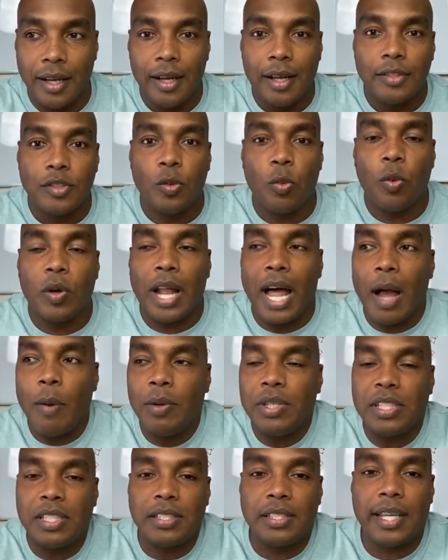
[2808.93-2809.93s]
So what I would
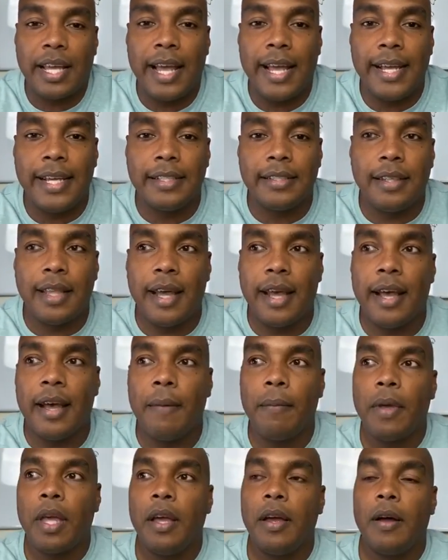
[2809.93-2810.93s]
just say is that,
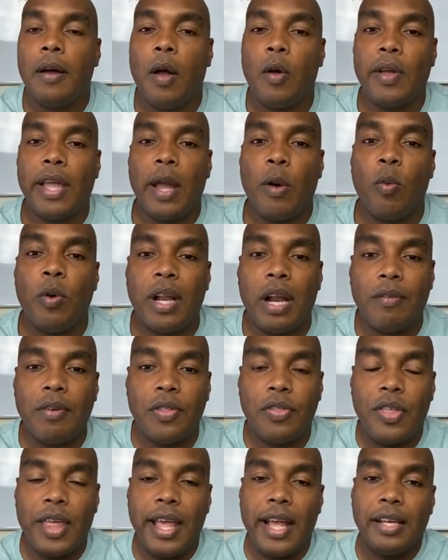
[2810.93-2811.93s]
okay, whatever
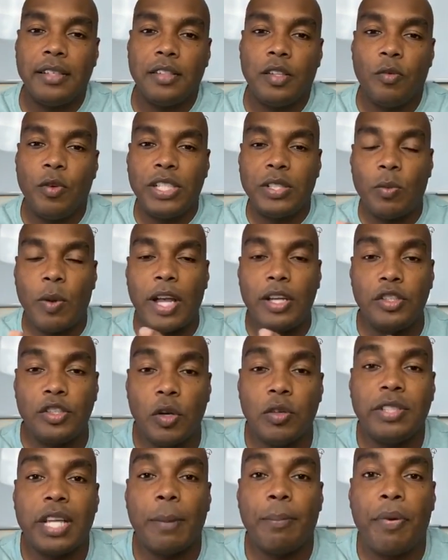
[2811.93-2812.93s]
things, the reason why you
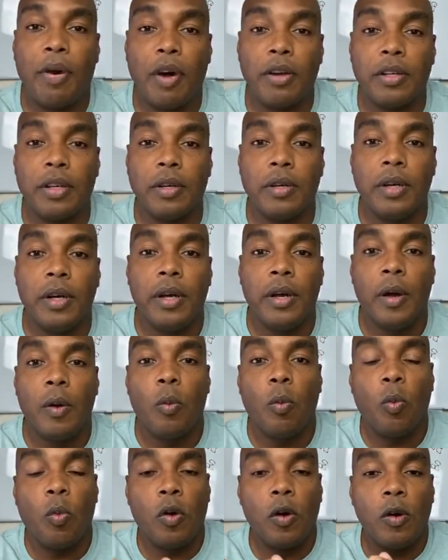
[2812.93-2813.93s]
chose that partner,
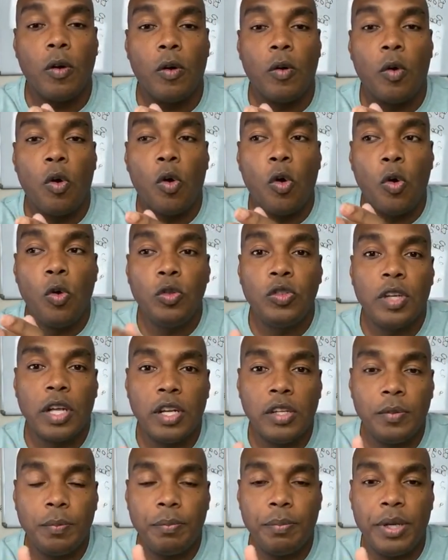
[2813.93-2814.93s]
who's going
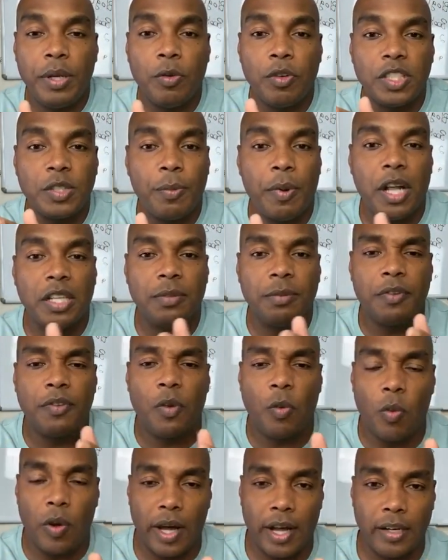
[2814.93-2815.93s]
to be responsible for
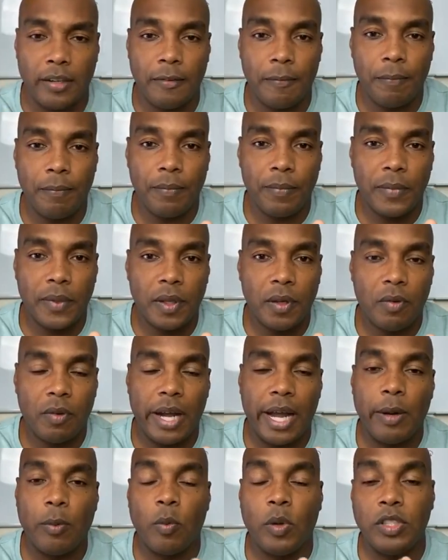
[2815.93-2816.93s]
what,
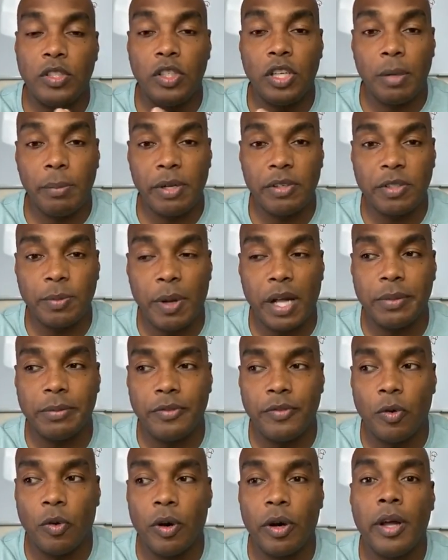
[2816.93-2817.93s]
right? What are you going to be responsible
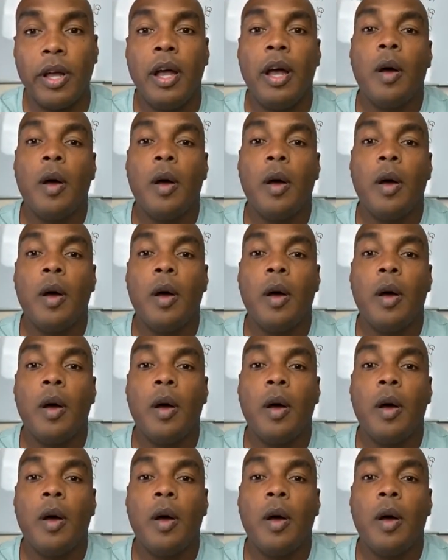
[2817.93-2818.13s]
for?